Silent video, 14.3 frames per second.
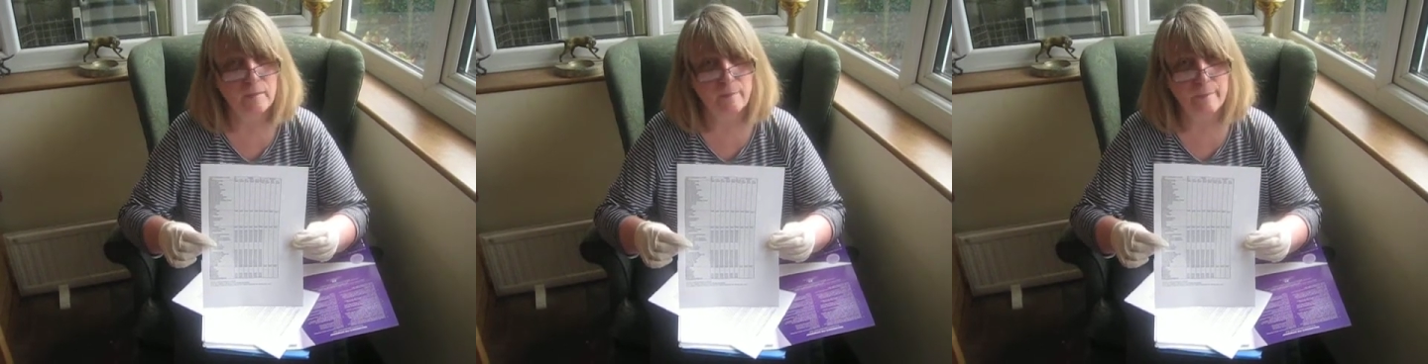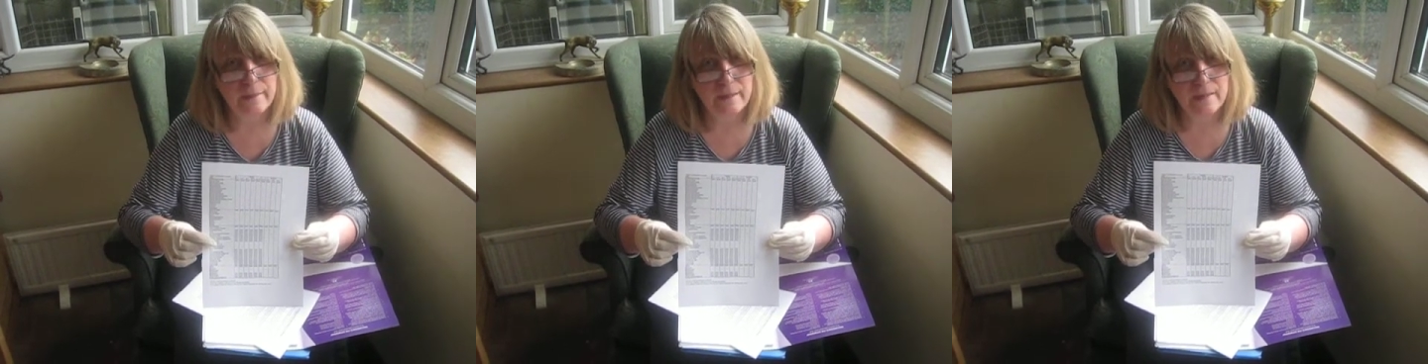
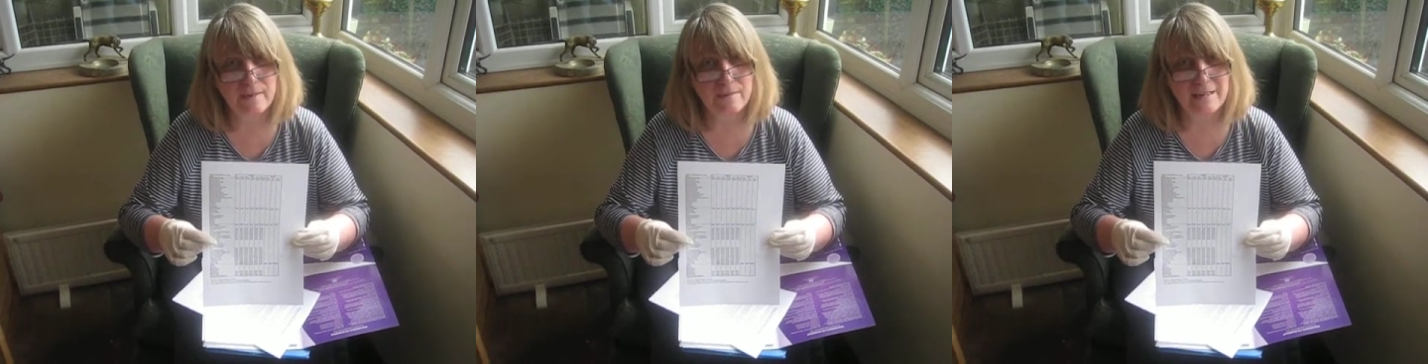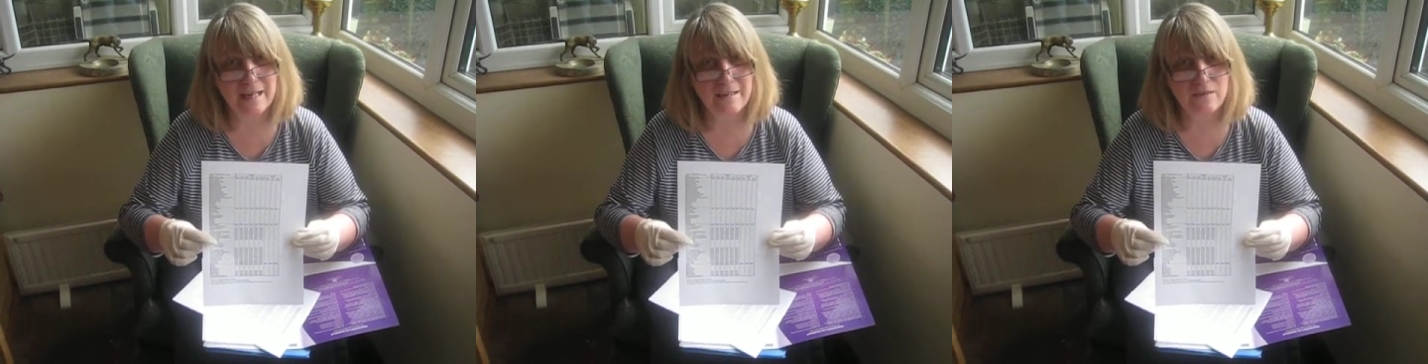because
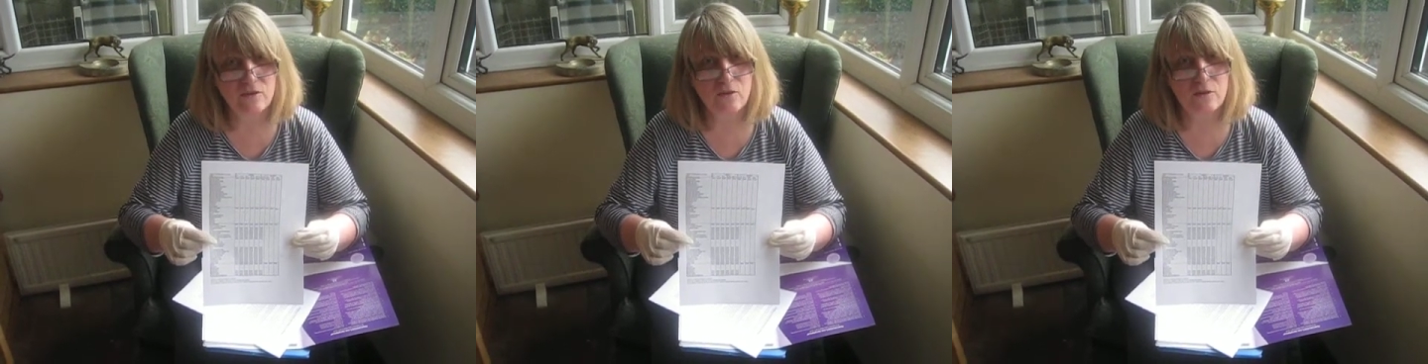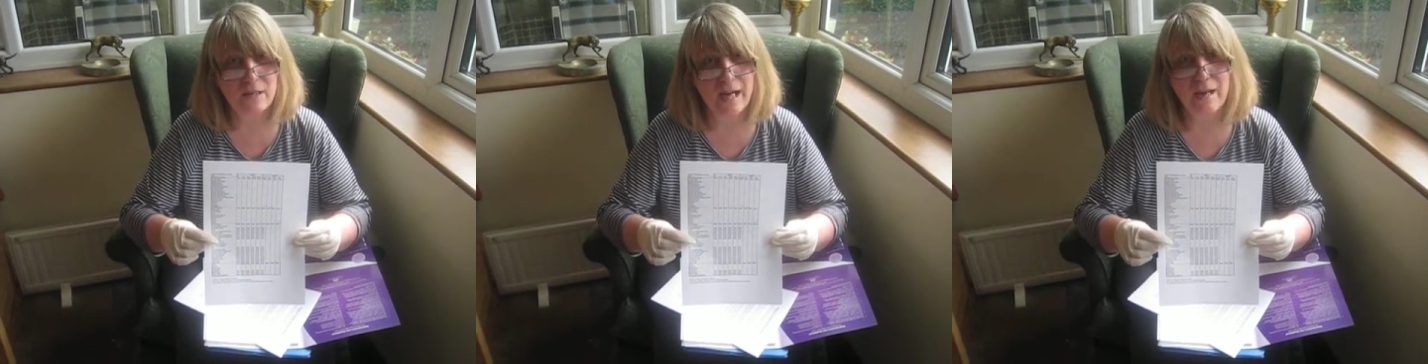that's
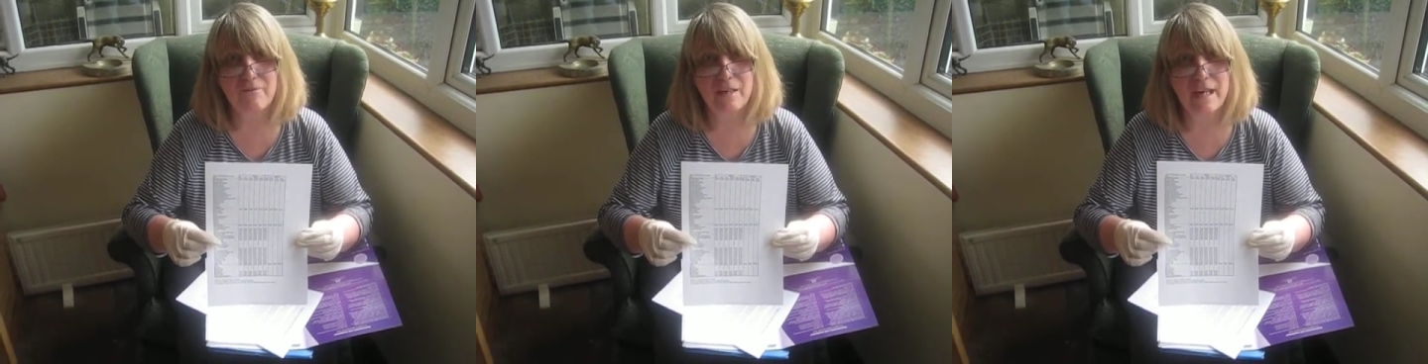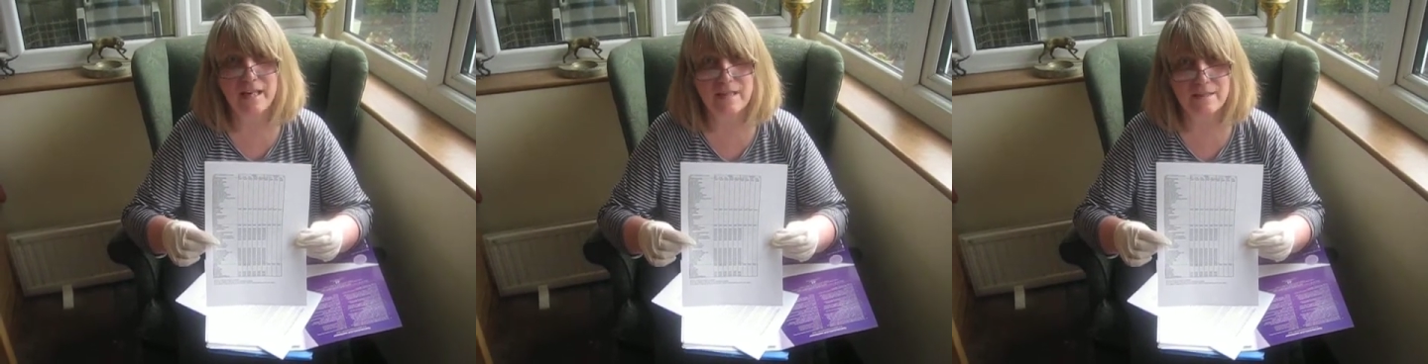going to have a
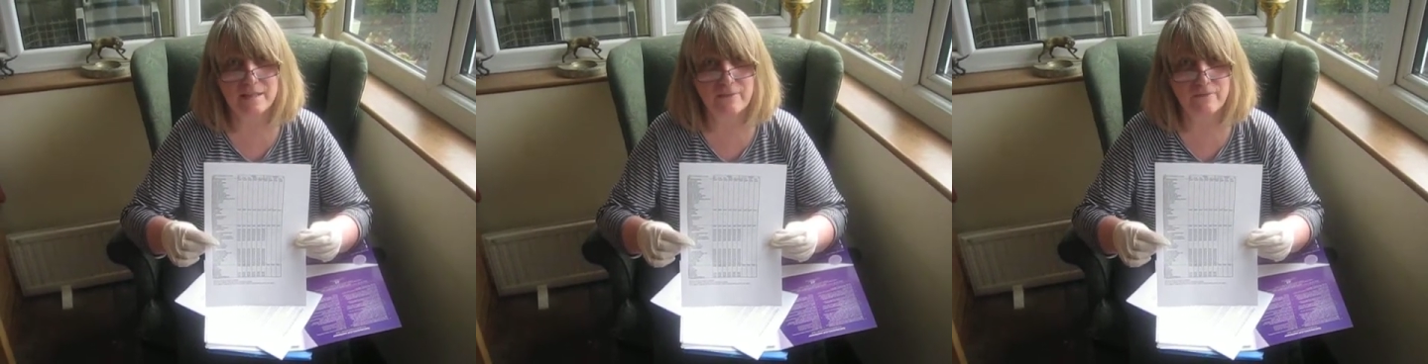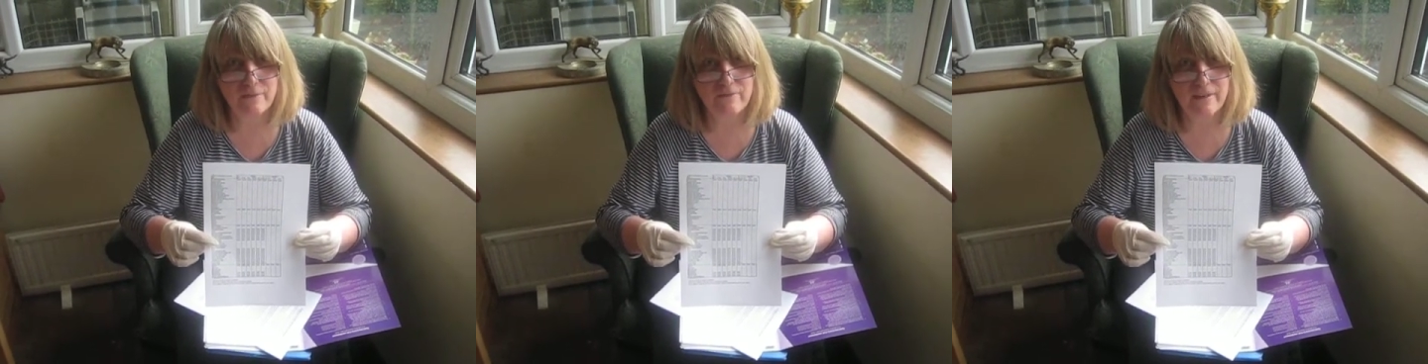
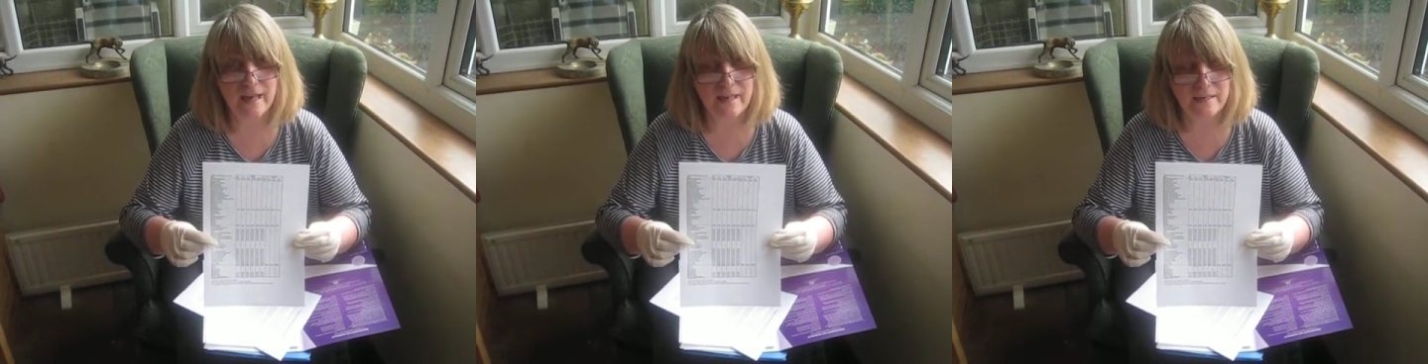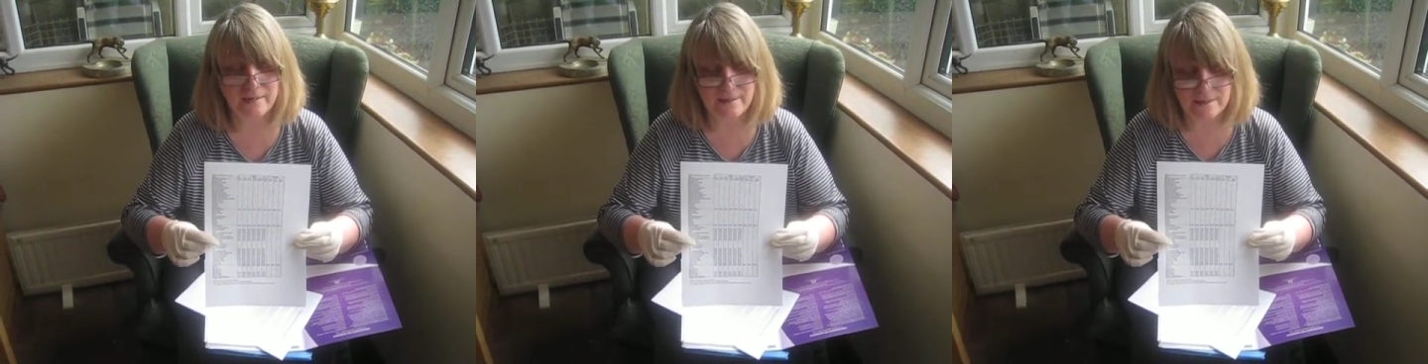negative
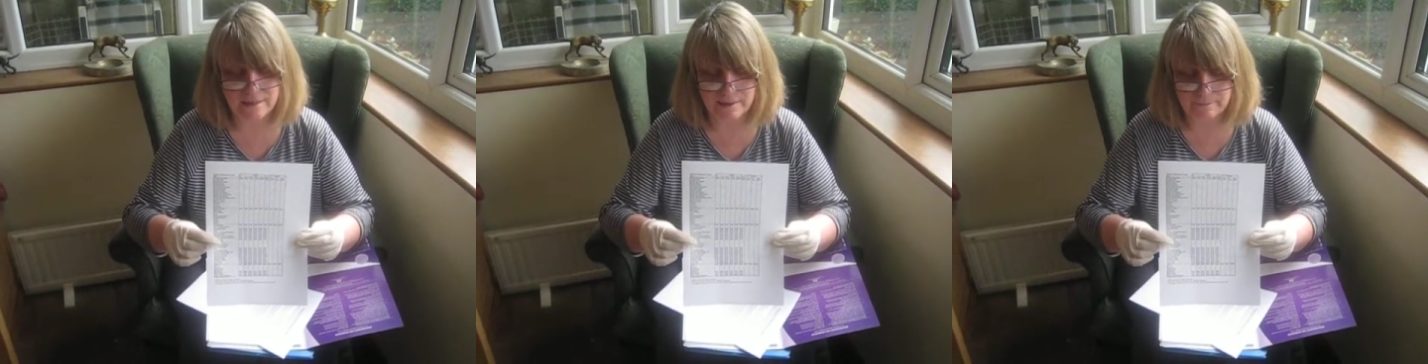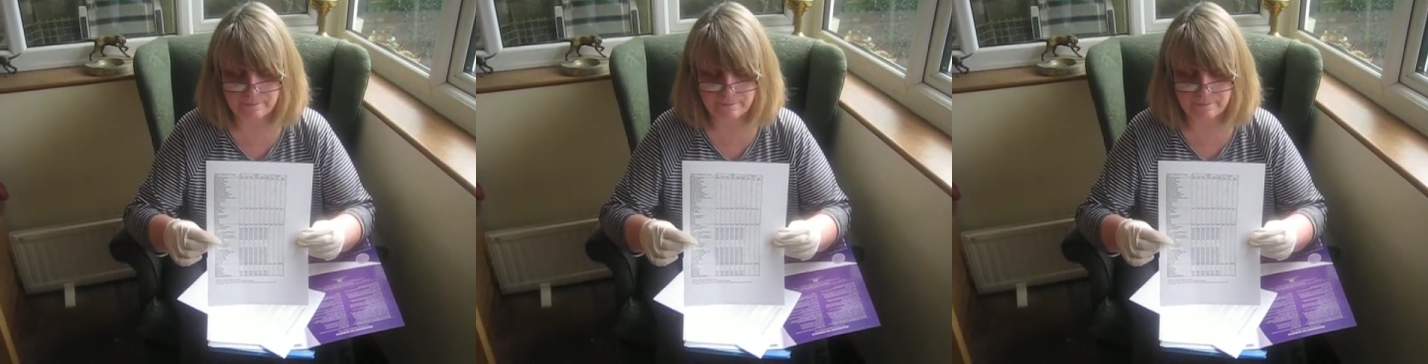effect.